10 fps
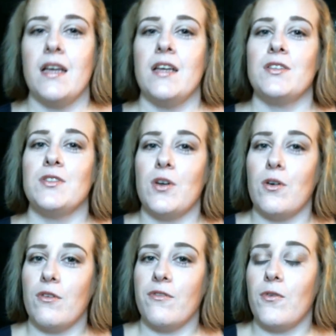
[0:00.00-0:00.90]

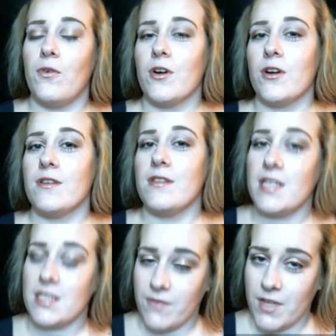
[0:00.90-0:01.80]
So for
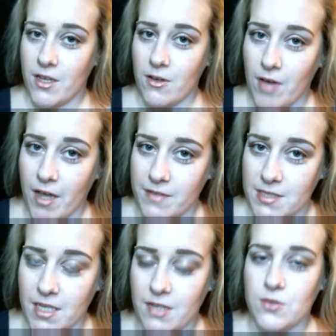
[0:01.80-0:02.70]
this video, I've
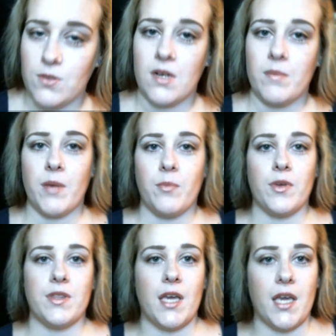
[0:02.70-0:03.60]
decided to come up
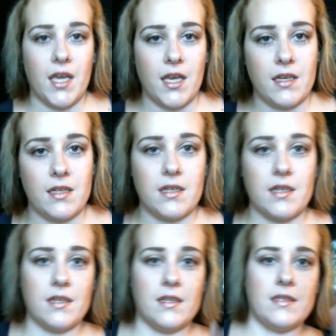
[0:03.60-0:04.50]
with a
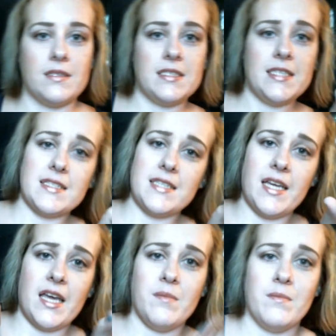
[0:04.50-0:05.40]
6
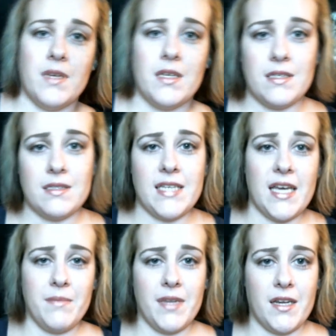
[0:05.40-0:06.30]
a.m.
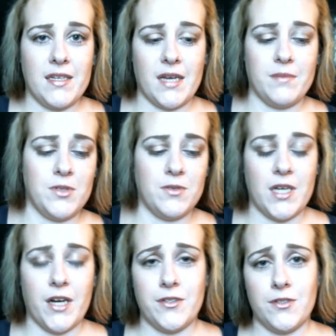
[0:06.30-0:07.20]
10-minute I'm too
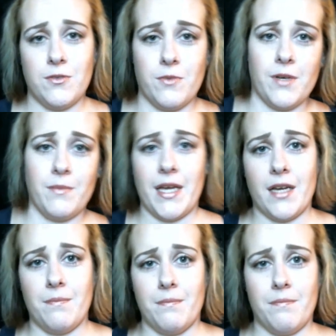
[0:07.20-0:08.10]
tired to do real
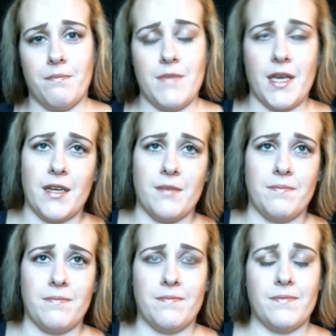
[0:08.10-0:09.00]
makeup
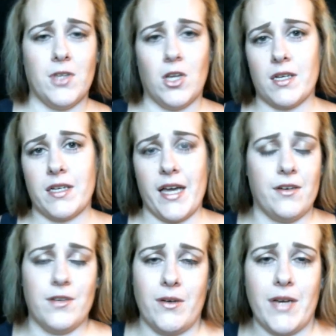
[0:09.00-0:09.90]
look. I
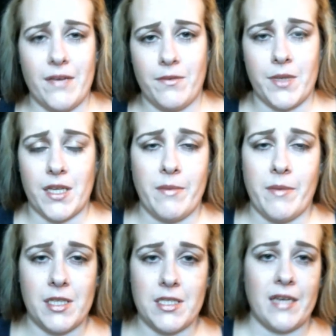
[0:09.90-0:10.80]
don't know, I haven't really come
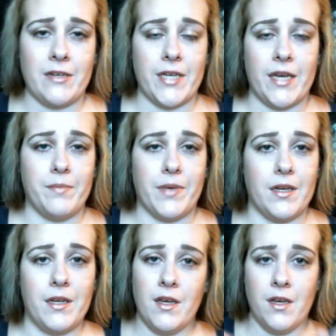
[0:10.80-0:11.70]
up with a title yet,
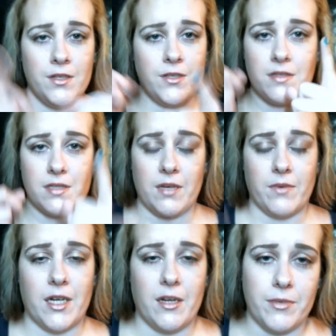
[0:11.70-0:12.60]
but you'll see it
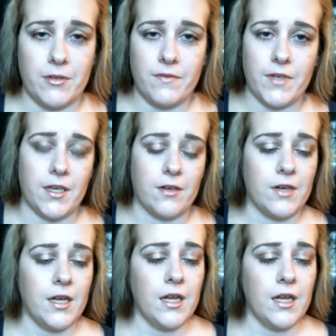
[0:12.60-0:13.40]
when I upload the video.